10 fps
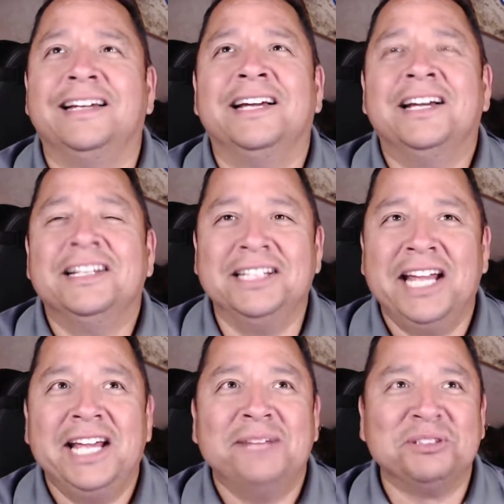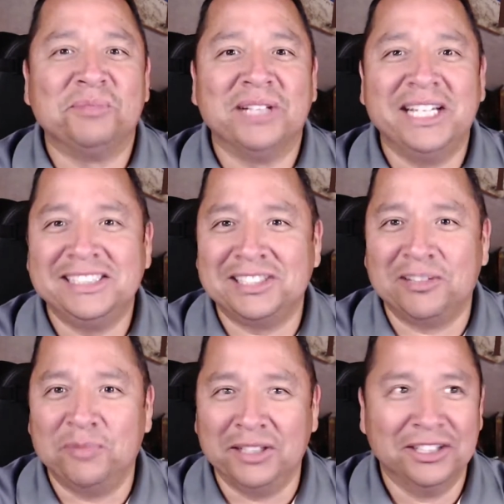the names and places have
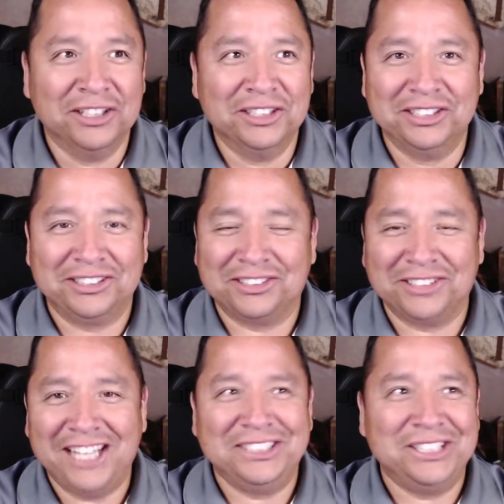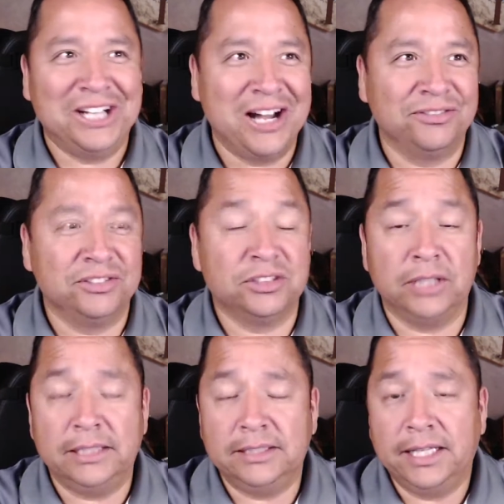been scratched off so
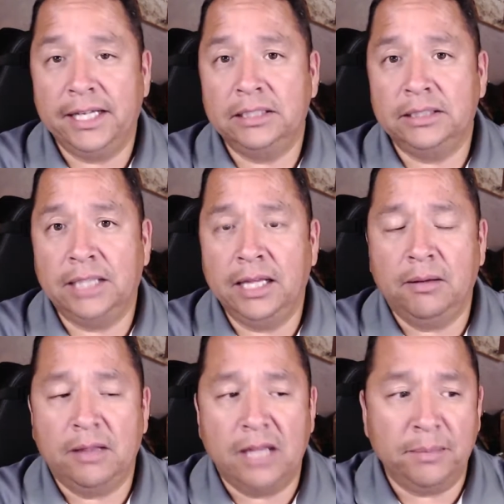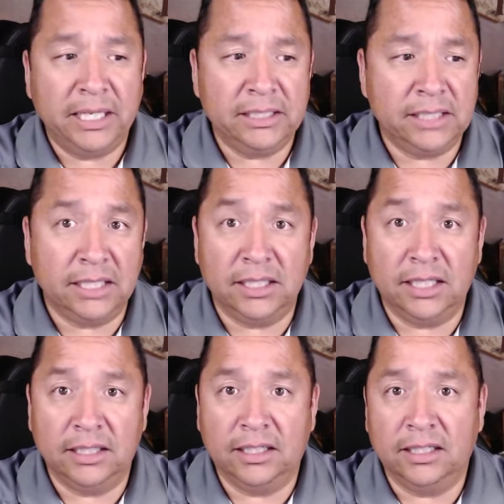that they maintain
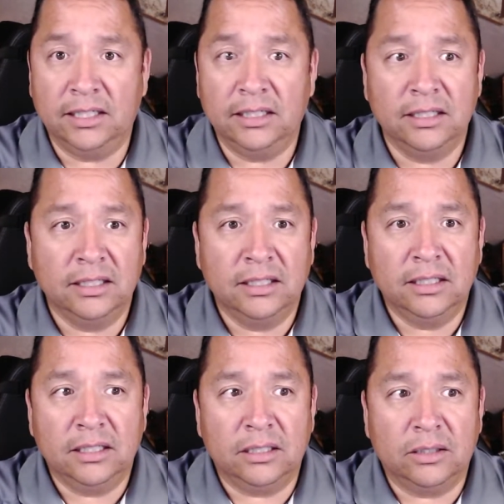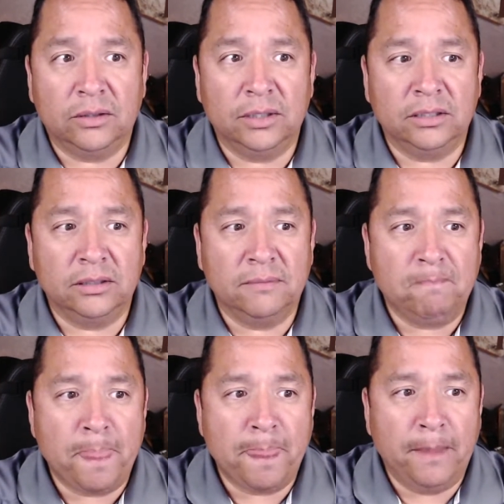dignity, and
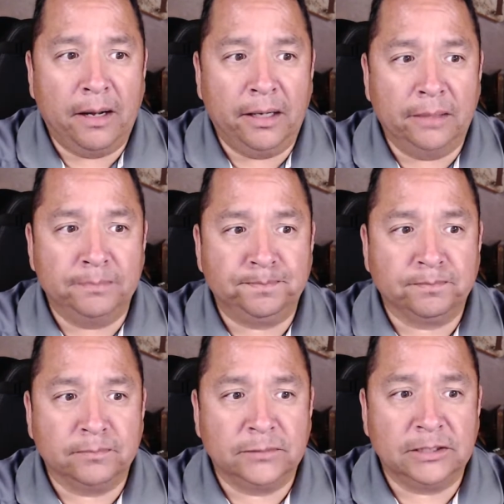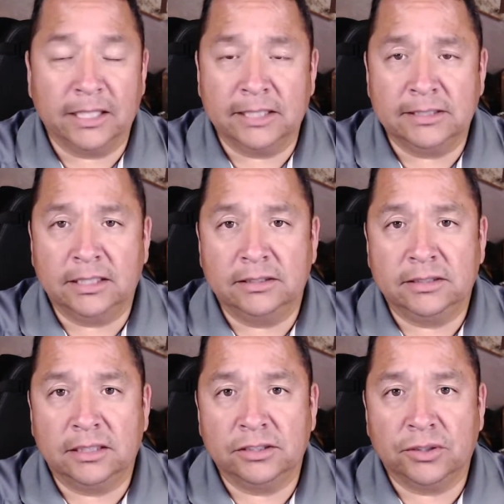it's, like I said, it's
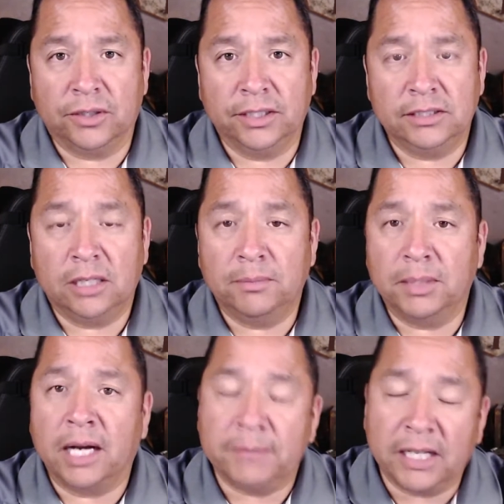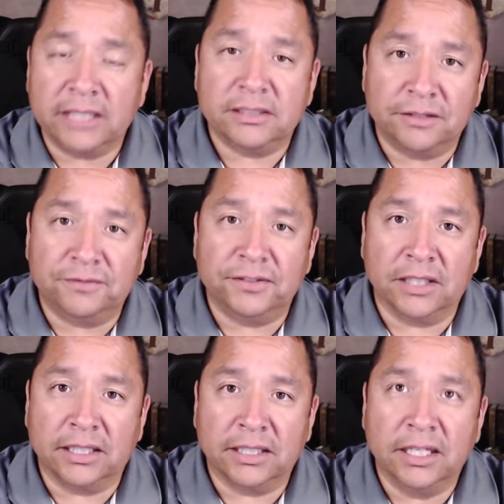their story to tell. But I still feel
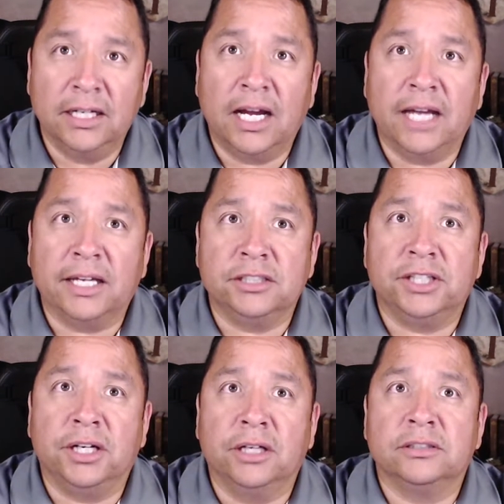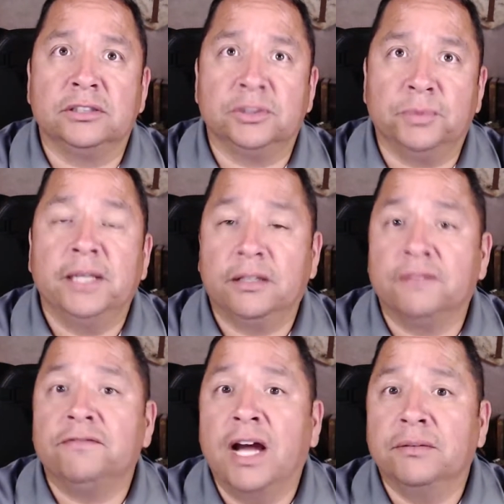like I can share in such a way, and they're
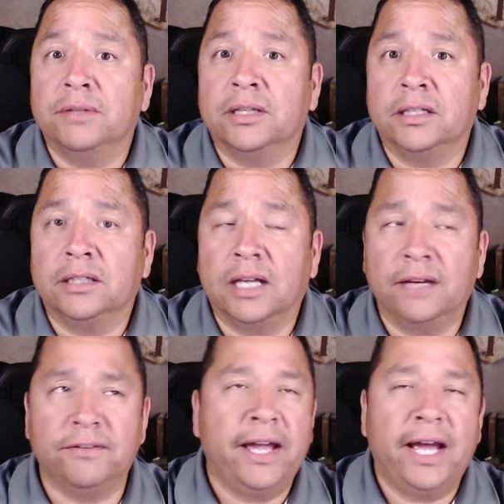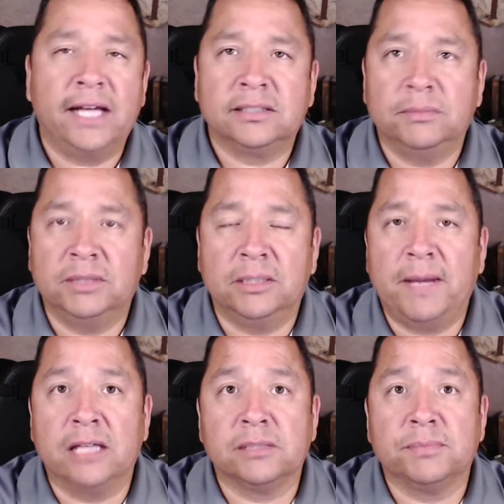fine with it. I've asked them in the
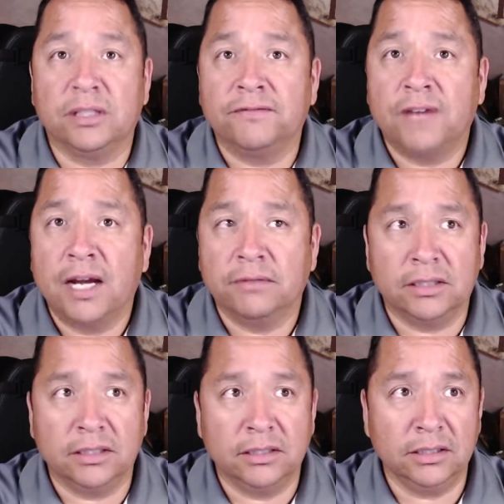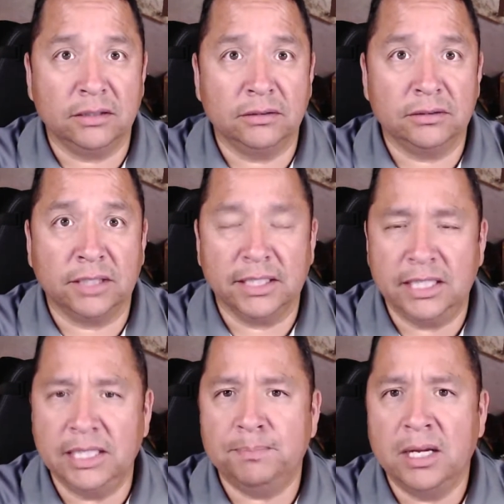past, but they're fine with it, So I
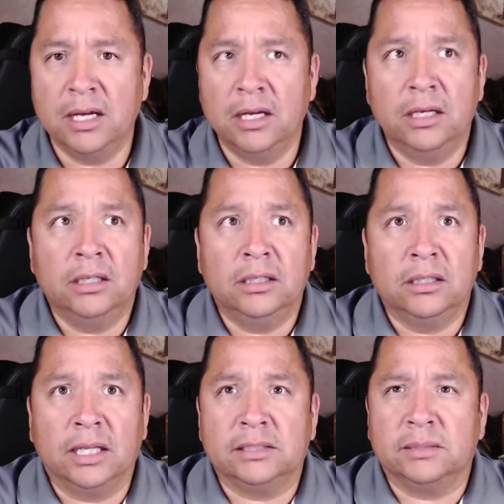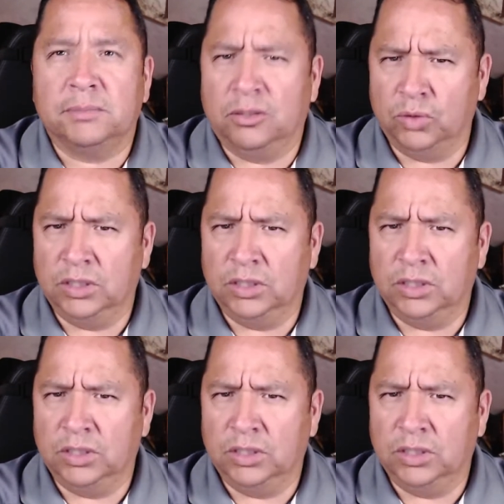keep like some of the really